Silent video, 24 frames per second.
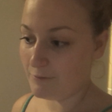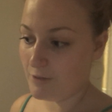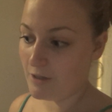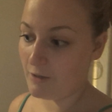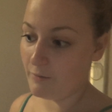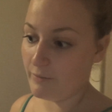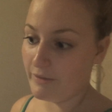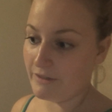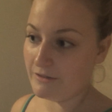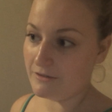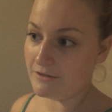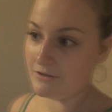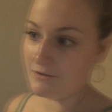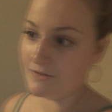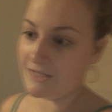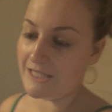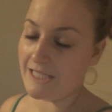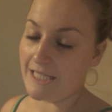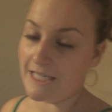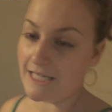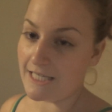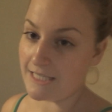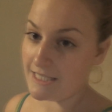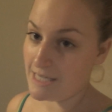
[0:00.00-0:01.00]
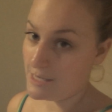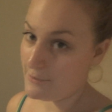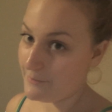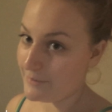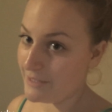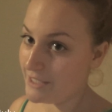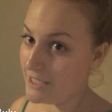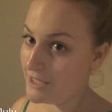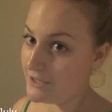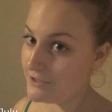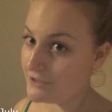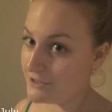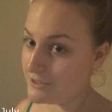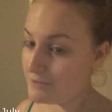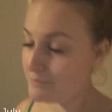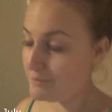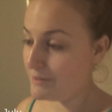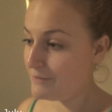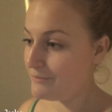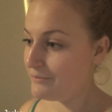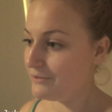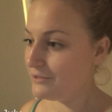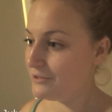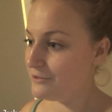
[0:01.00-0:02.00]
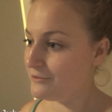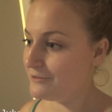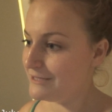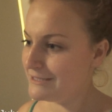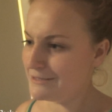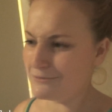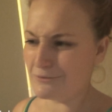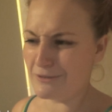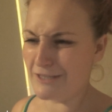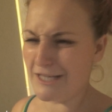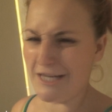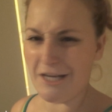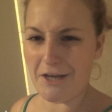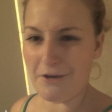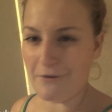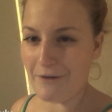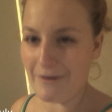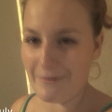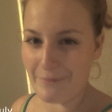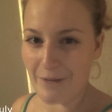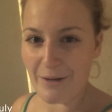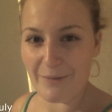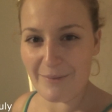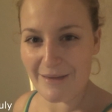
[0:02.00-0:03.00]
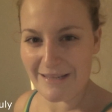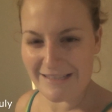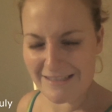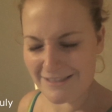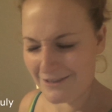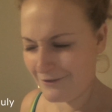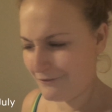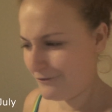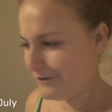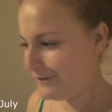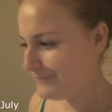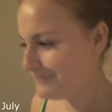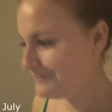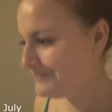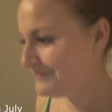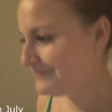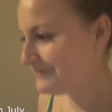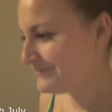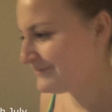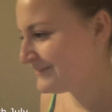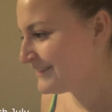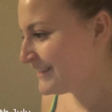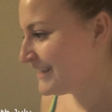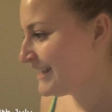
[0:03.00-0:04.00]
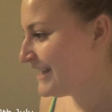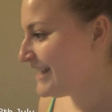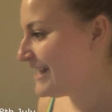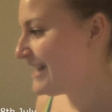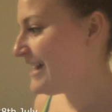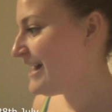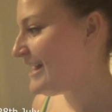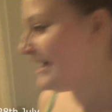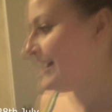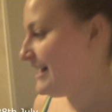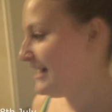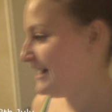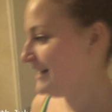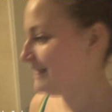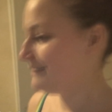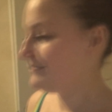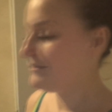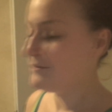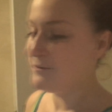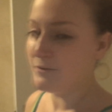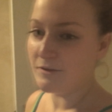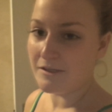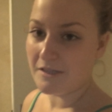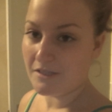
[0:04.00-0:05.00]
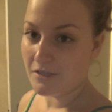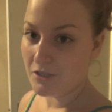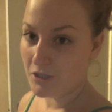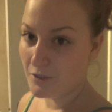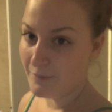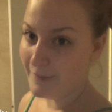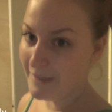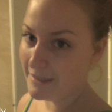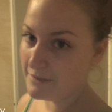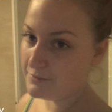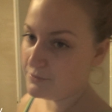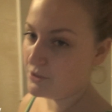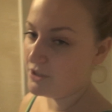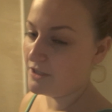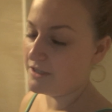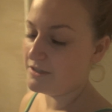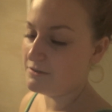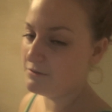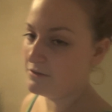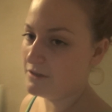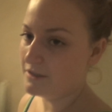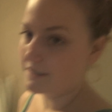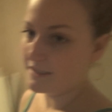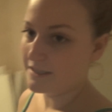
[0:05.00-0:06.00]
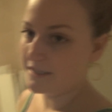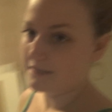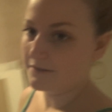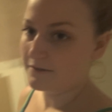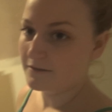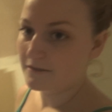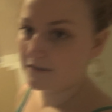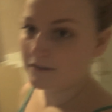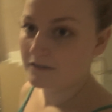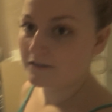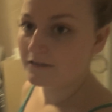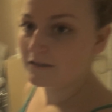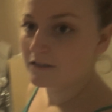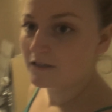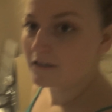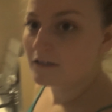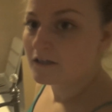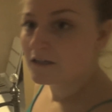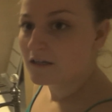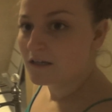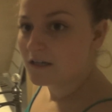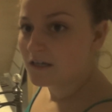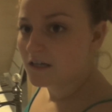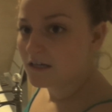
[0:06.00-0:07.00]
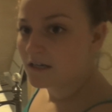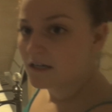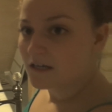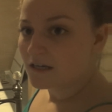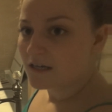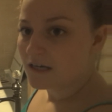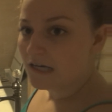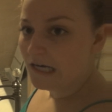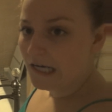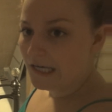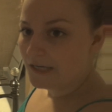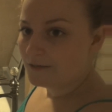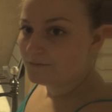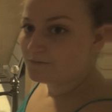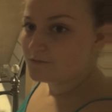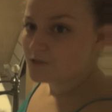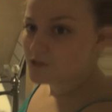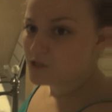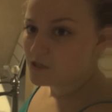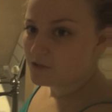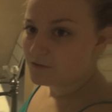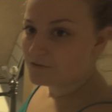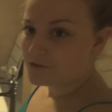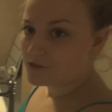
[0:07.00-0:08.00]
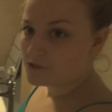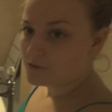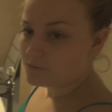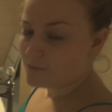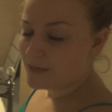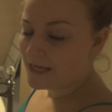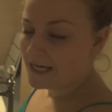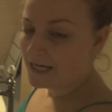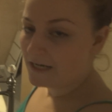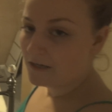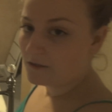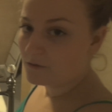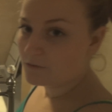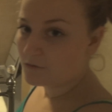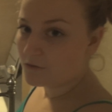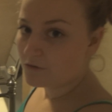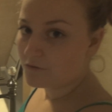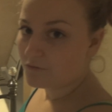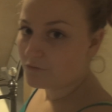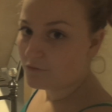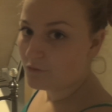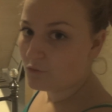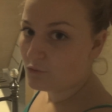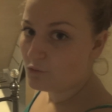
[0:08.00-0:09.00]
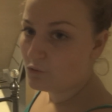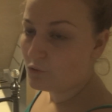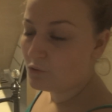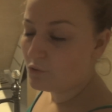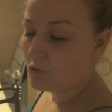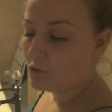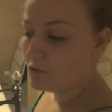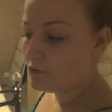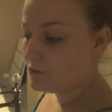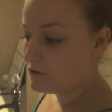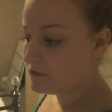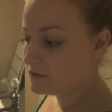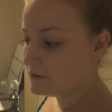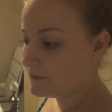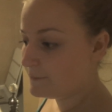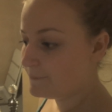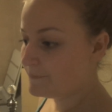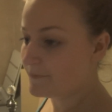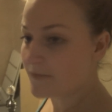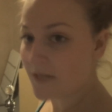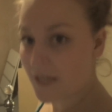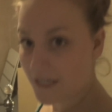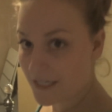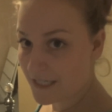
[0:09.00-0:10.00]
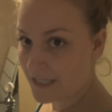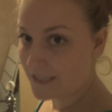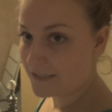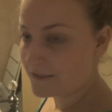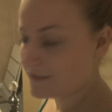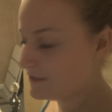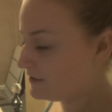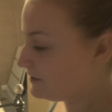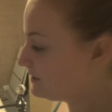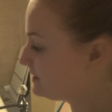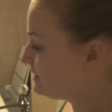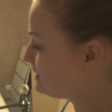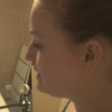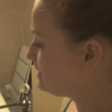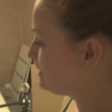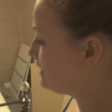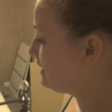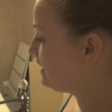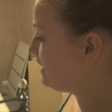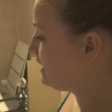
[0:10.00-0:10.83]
What I will do is link it down below because people always want to know where my beds are from. It wasn't too bad price wise. It's £200 for a king size.